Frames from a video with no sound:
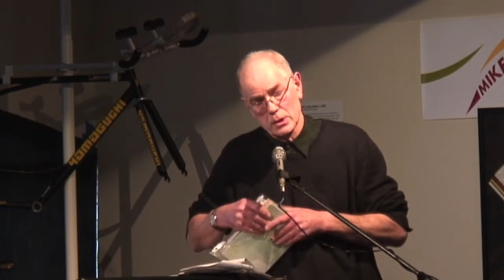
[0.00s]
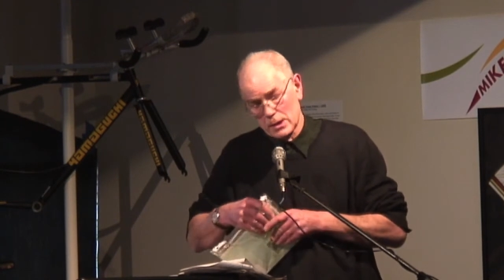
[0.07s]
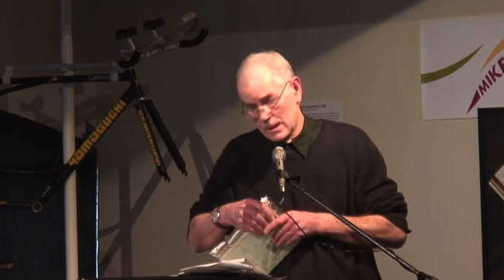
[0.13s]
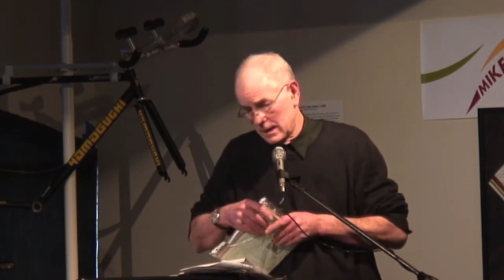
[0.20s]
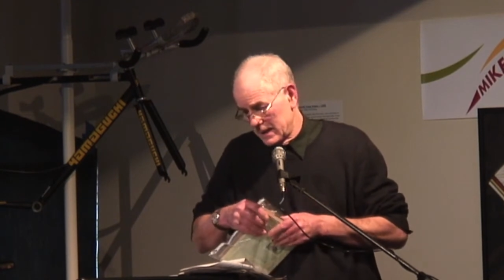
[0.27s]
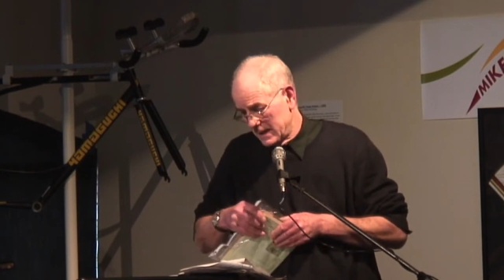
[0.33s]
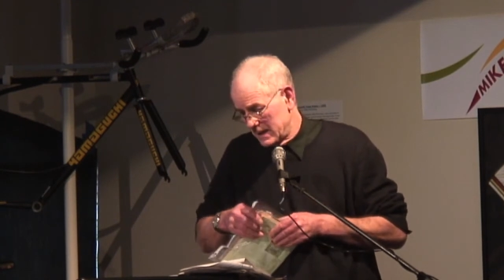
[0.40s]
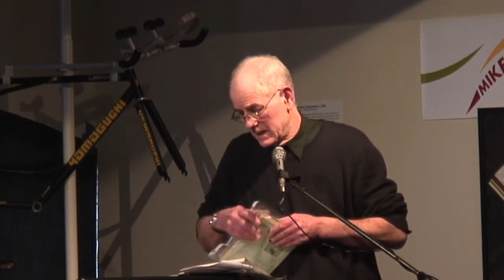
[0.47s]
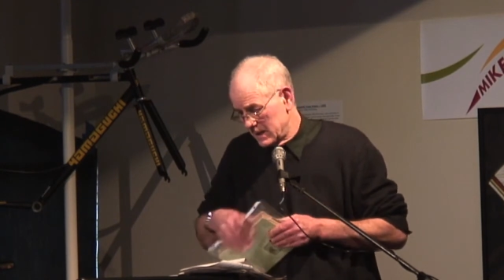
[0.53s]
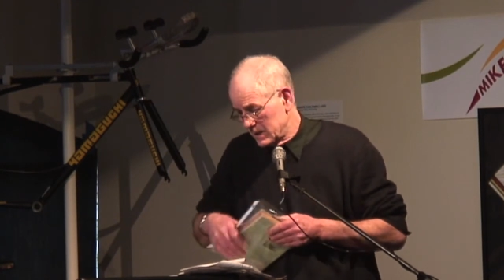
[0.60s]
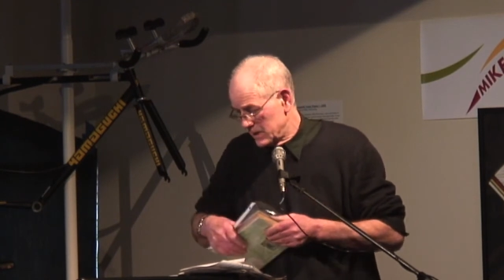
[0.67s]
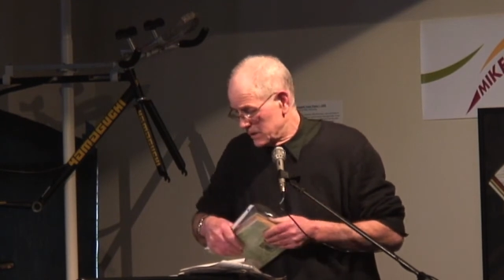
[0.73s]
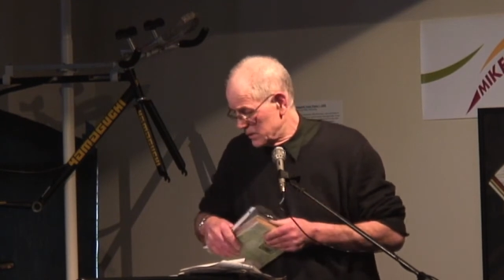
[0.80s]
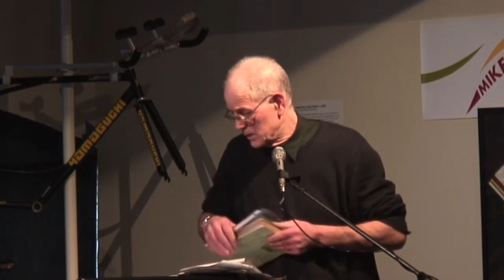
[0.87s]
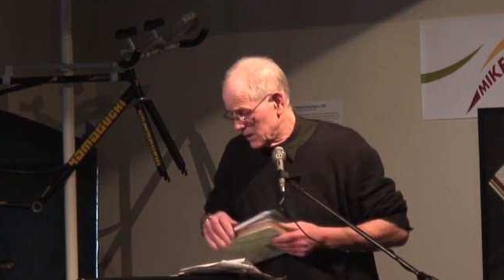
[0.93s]
I
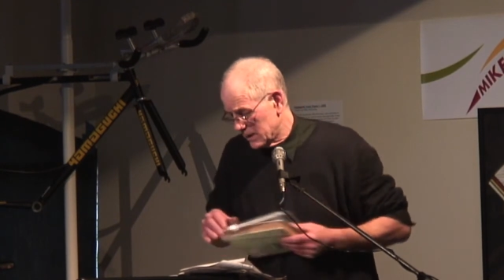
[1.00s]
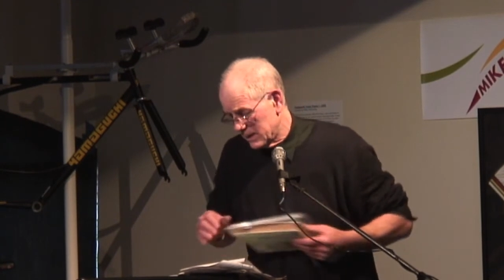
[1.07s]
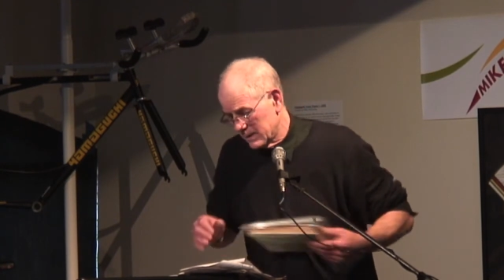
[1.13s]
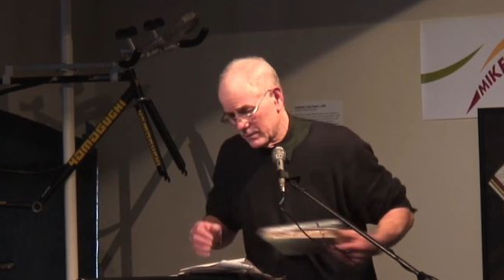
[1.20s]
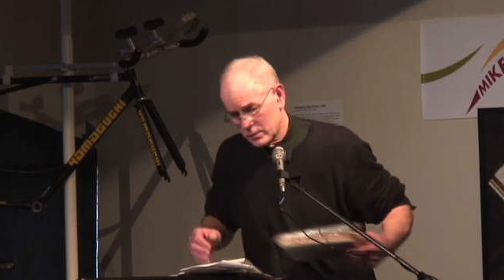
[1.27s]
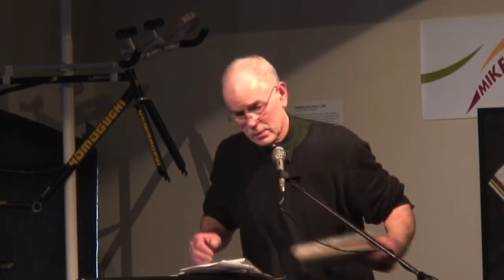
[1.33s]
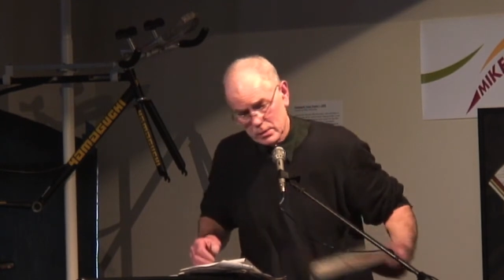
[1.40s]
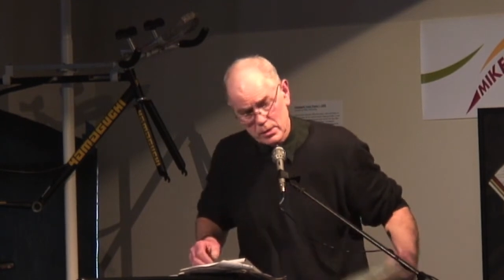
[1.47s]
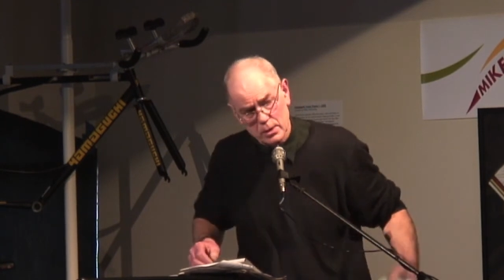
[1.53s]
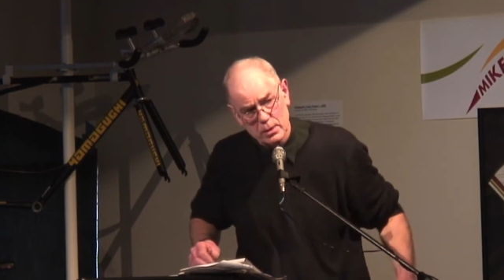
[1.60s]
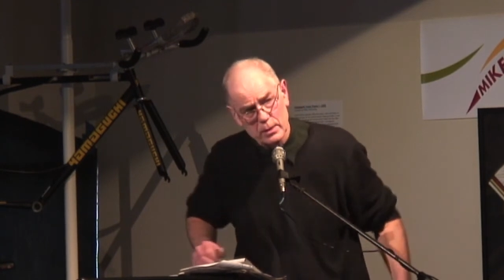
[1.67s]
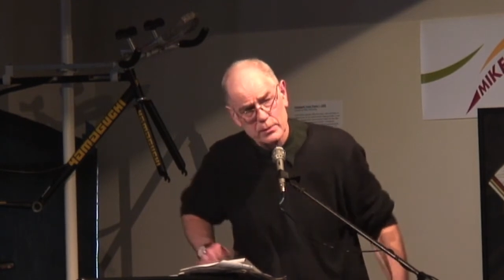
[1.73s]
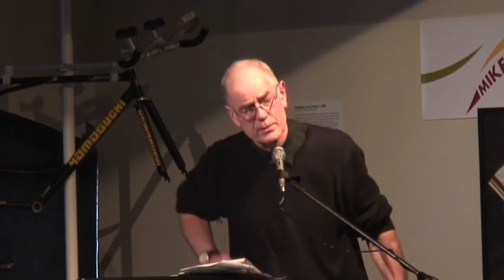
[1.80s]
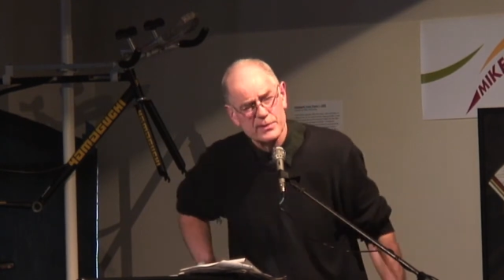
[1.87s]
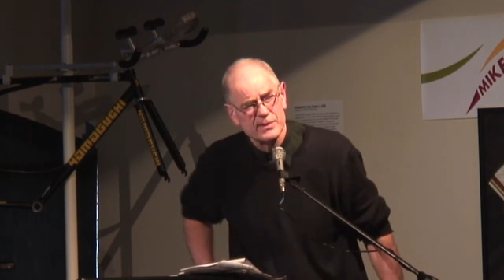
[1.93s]

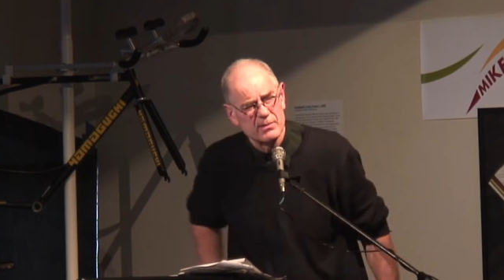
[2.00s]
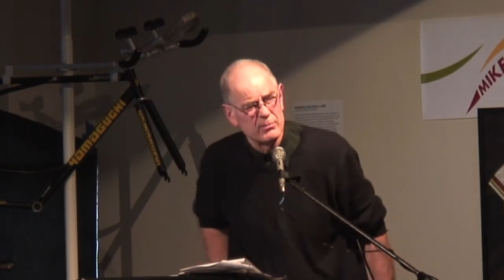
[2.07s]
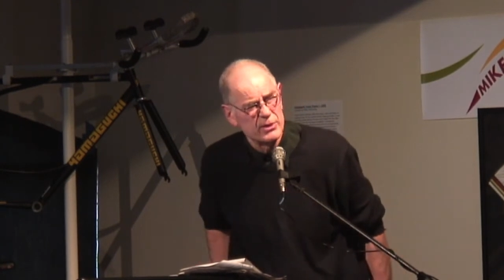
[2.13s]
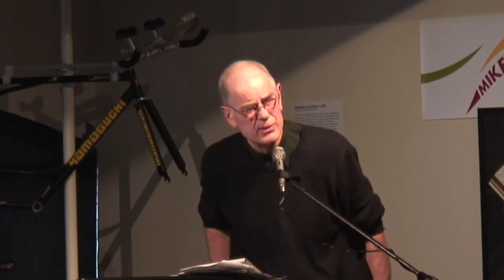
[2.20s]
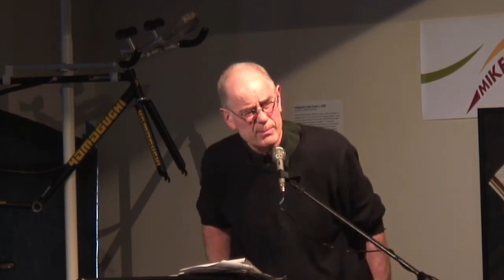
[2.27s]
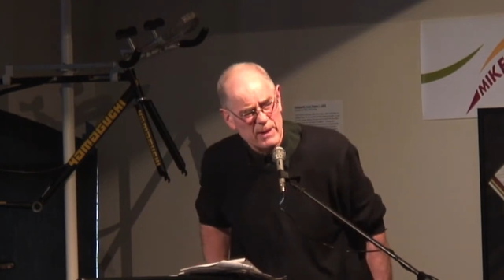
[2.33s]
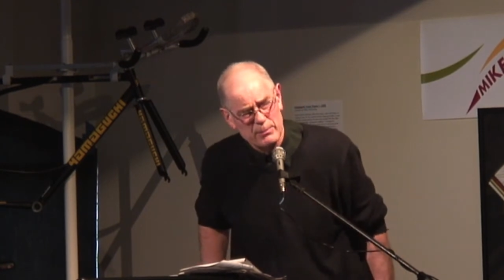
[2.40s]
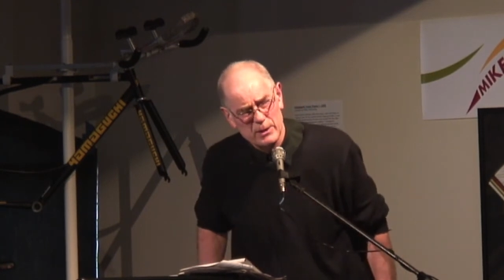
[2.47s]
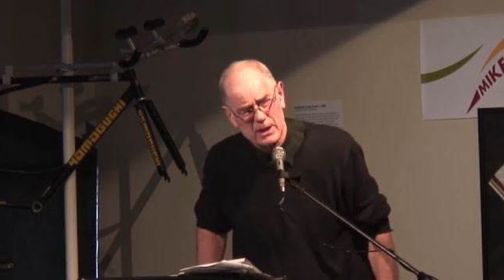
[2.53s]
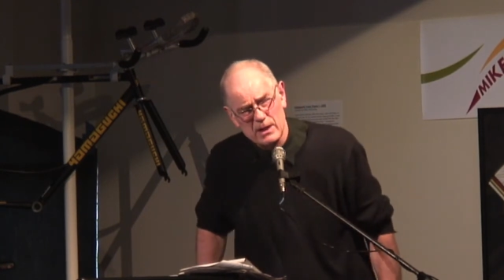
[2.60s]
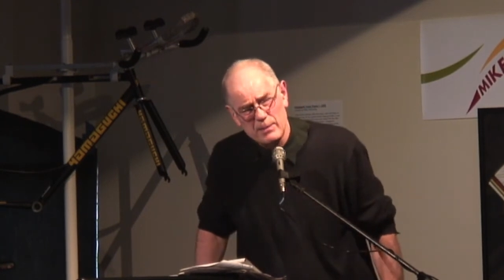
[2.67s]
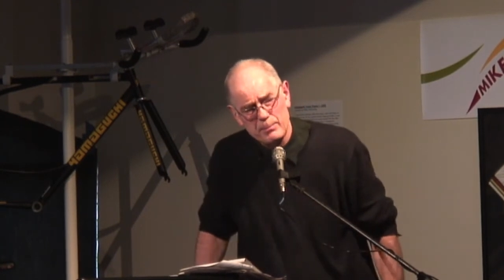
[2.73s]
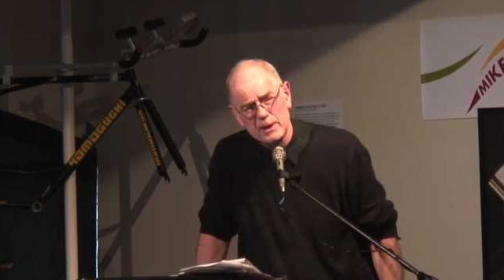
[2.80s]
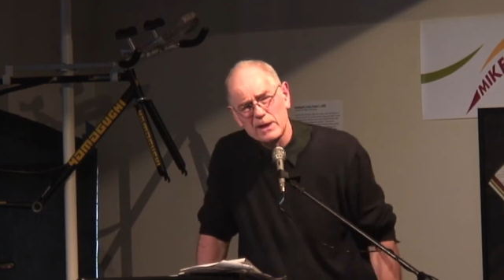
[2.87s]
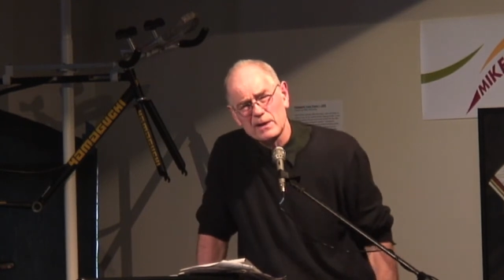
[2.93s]
got some newspaper
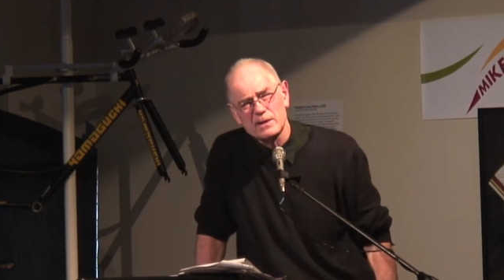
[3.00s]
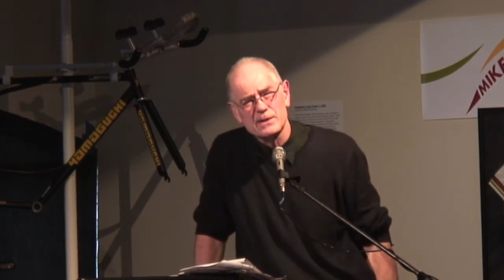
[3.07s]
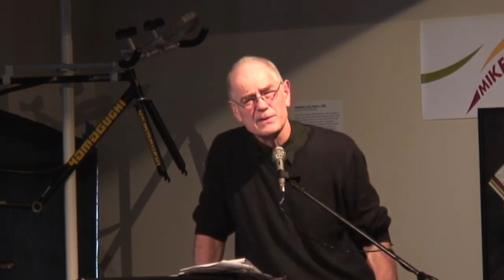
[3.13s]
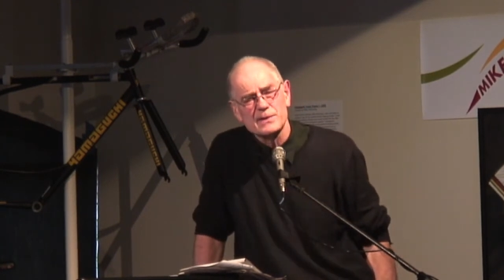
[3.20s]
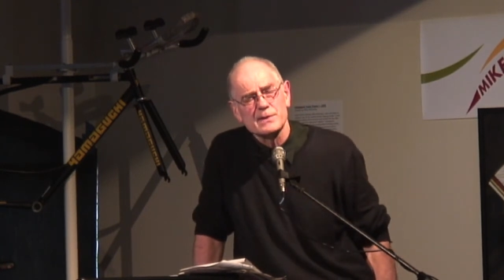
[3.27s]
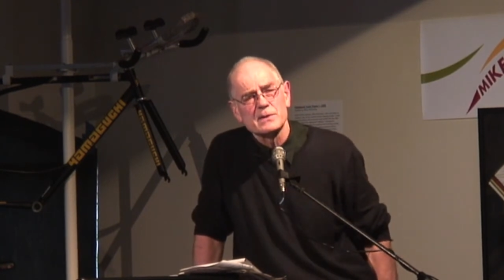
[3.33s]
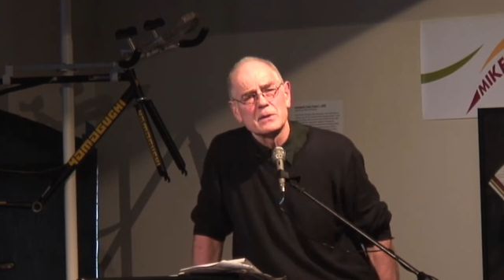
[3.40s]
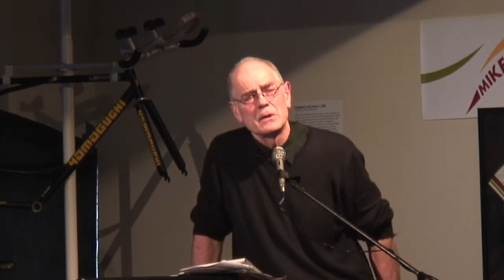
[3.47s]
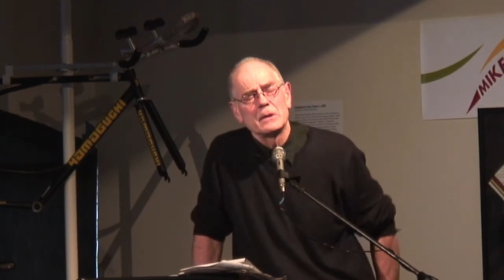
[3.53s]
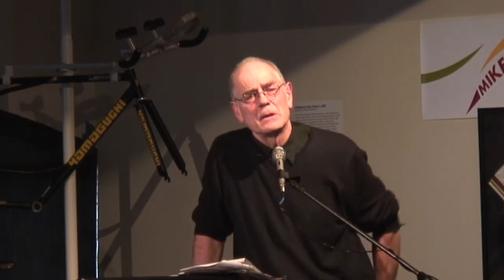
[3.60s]
clippings,